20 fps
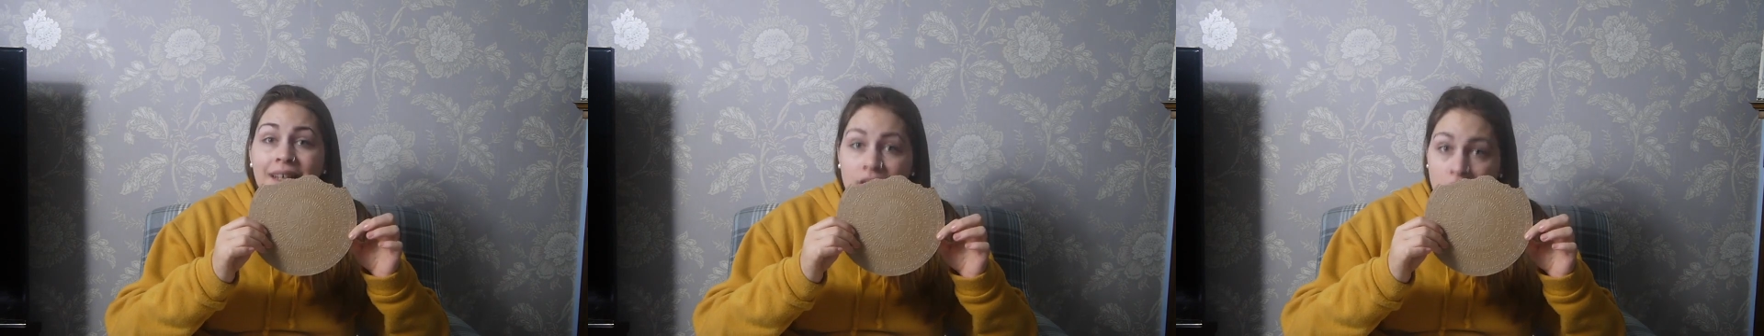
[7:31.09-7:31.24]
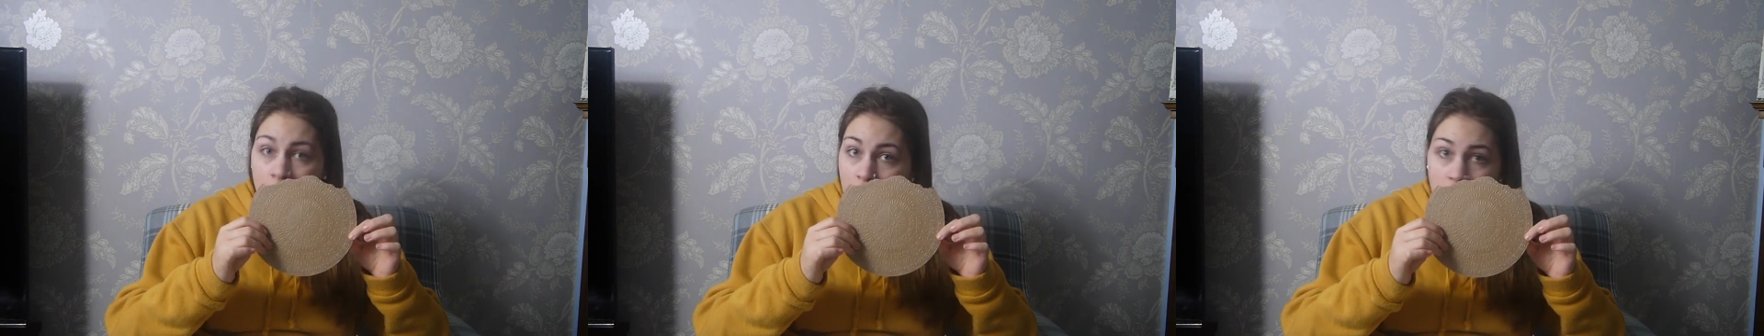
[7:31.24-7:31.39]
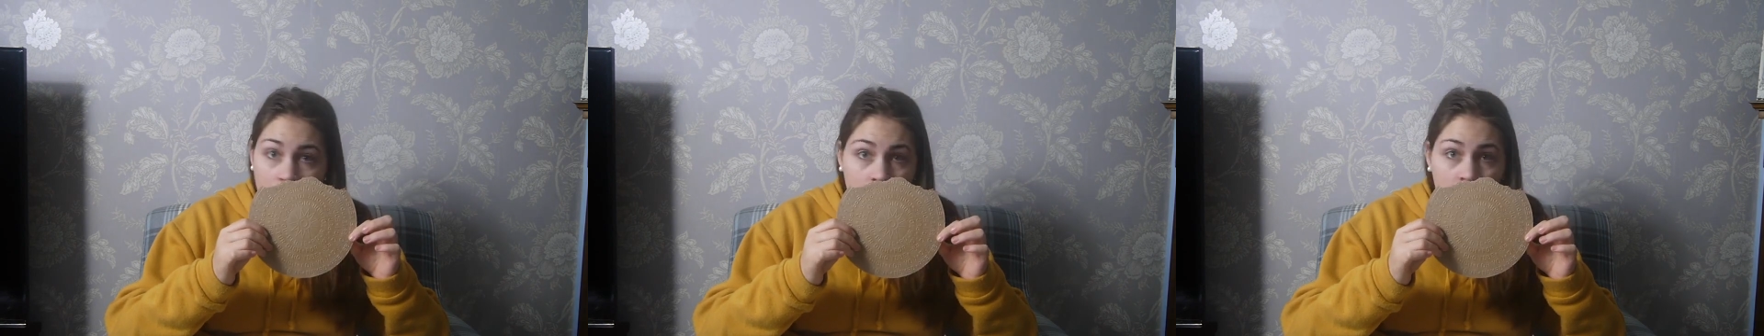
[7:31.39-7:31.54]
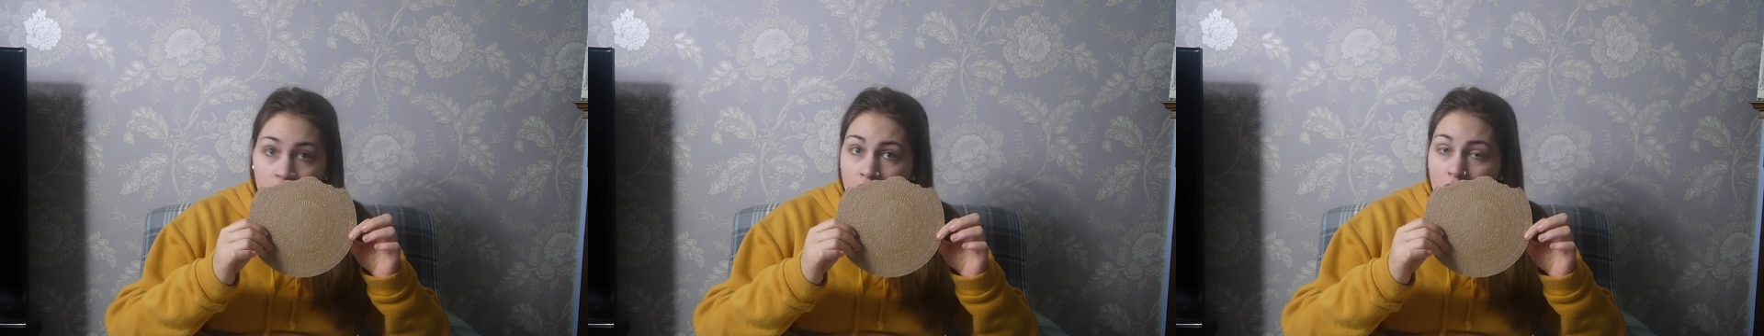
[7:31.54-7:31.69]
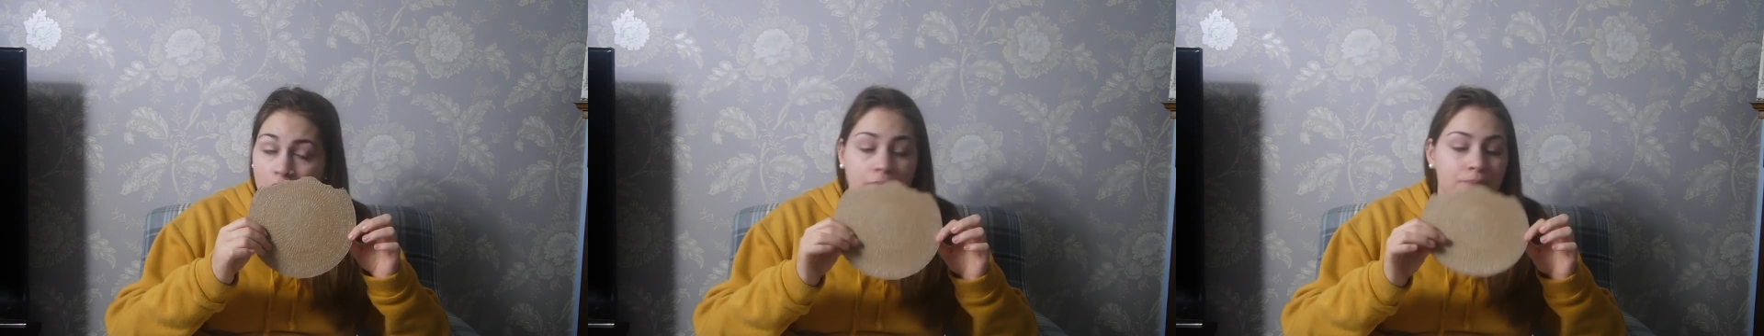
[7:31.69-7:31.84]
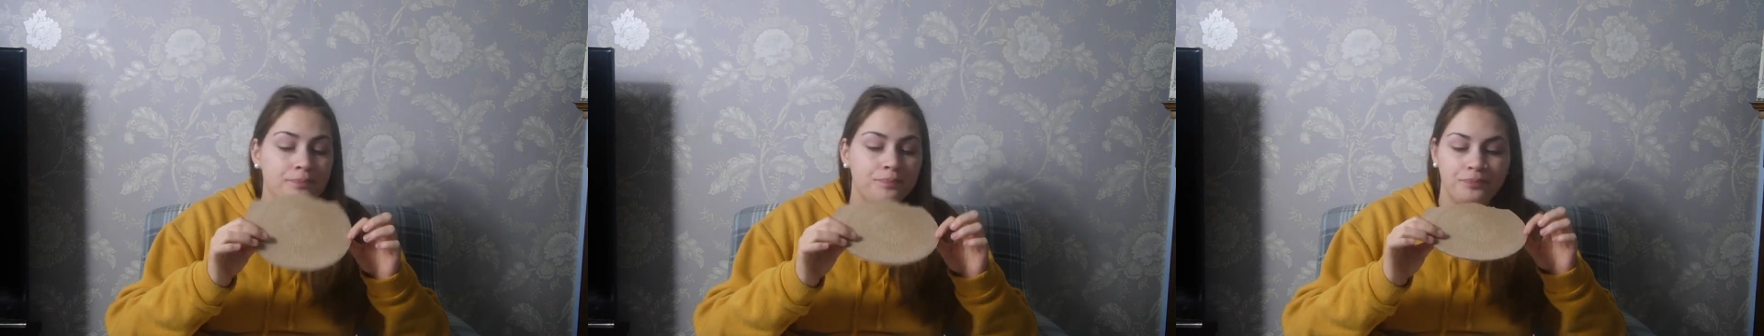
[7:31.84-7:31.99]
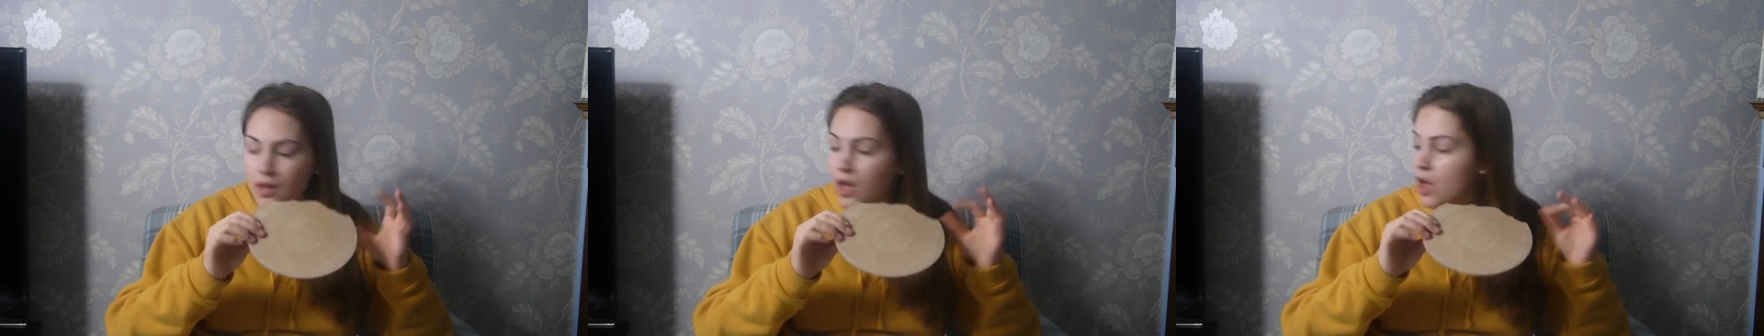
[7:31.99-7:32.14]
Got a
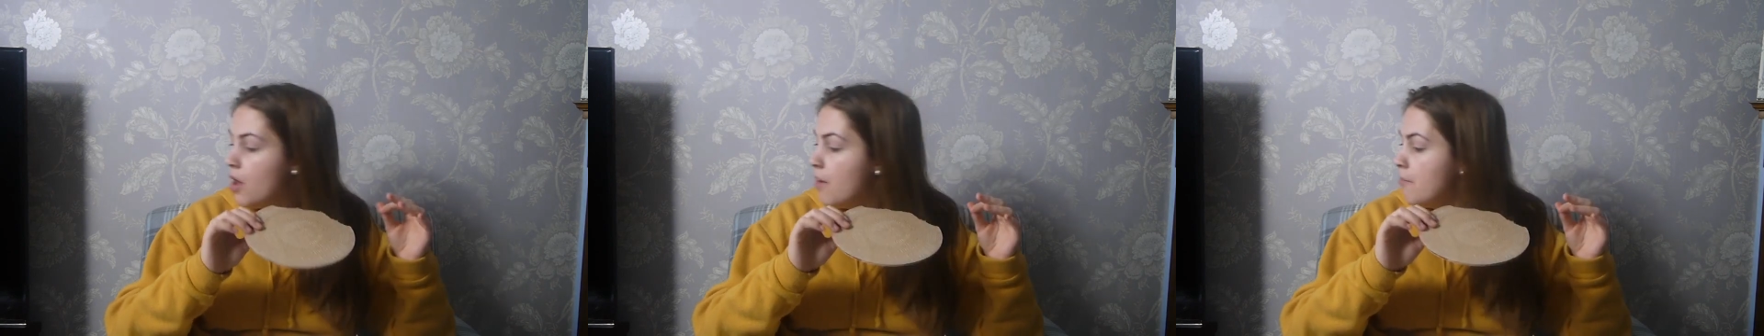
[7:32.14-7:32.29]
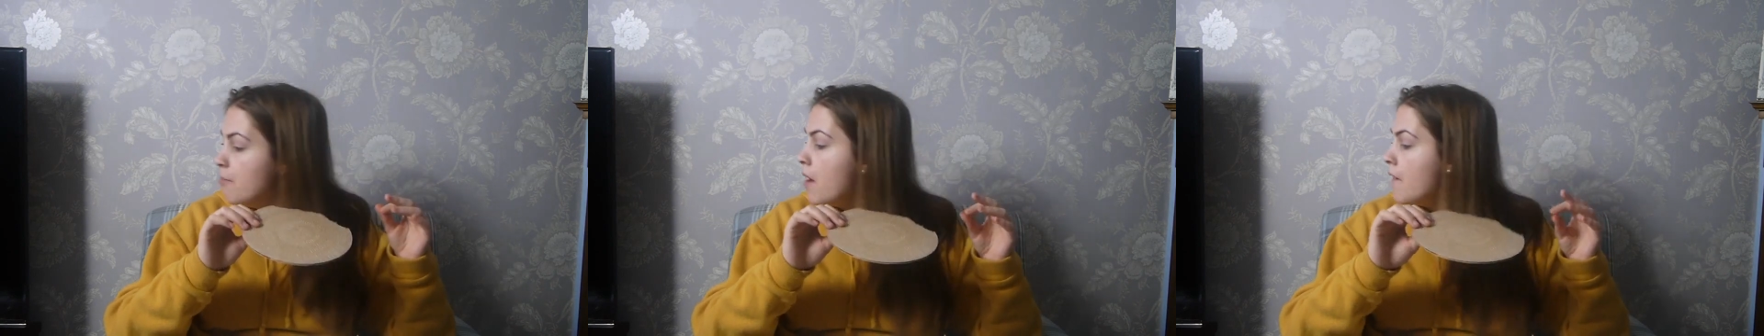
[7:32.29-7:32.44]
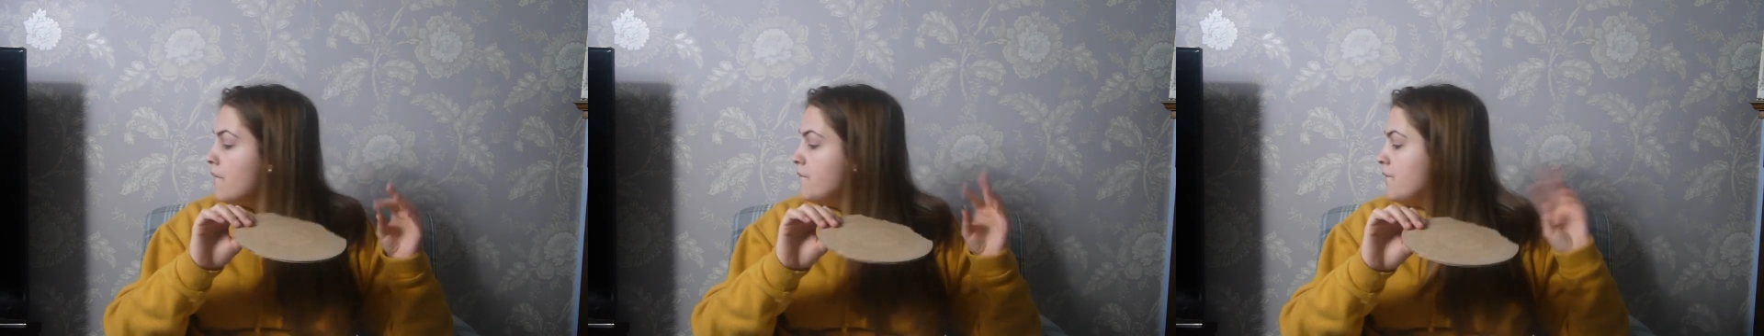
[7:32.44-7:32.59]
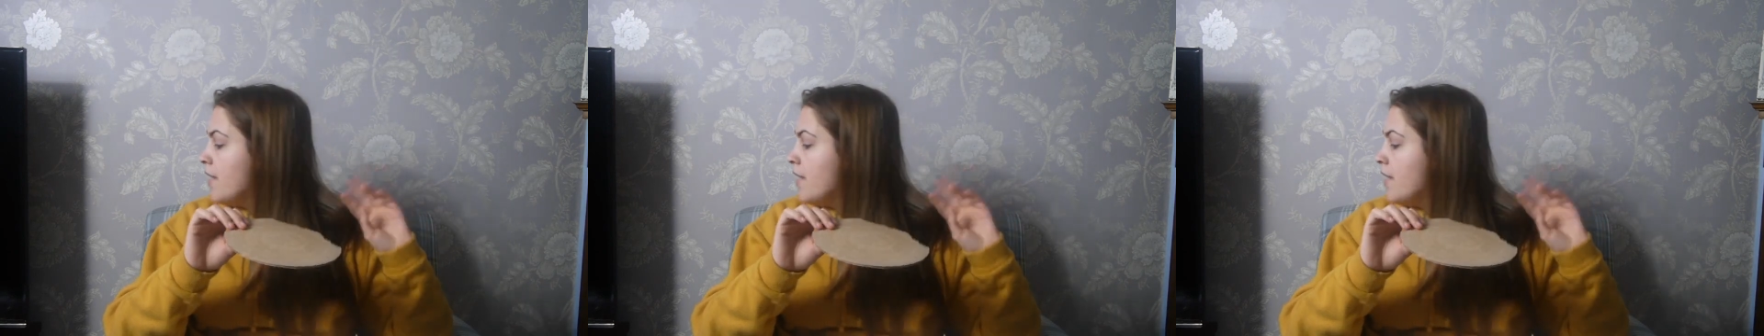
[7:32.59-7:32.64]
clue. My